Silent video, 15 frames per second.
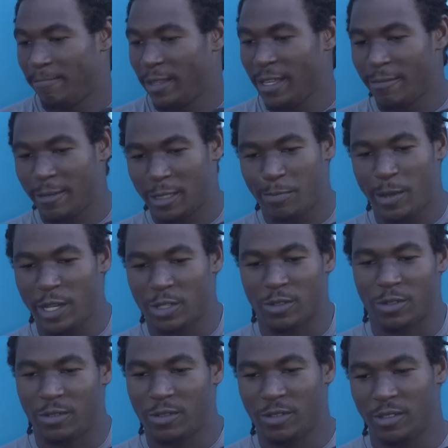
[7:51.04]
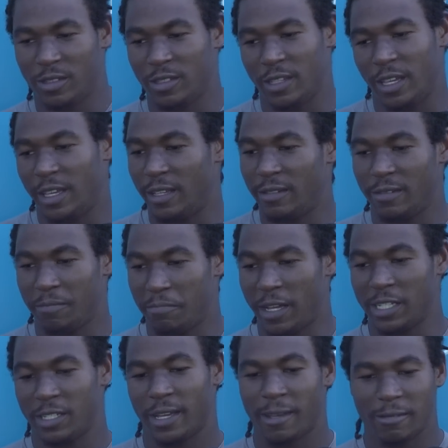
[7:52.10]
They can be special, and
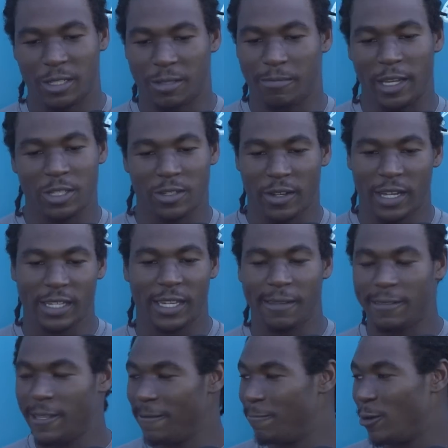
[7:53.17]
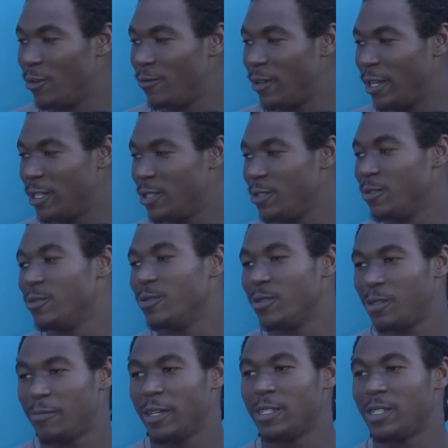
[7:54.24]
my job is just make sure I keep them motivated too,
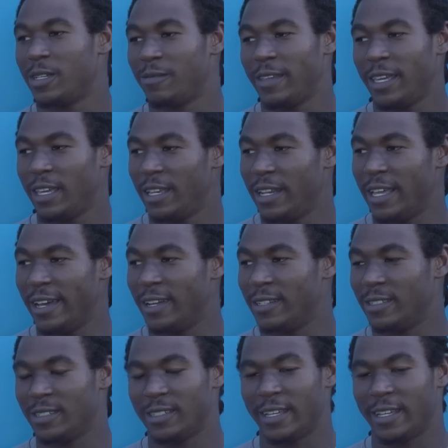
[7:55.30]
especially if they get down.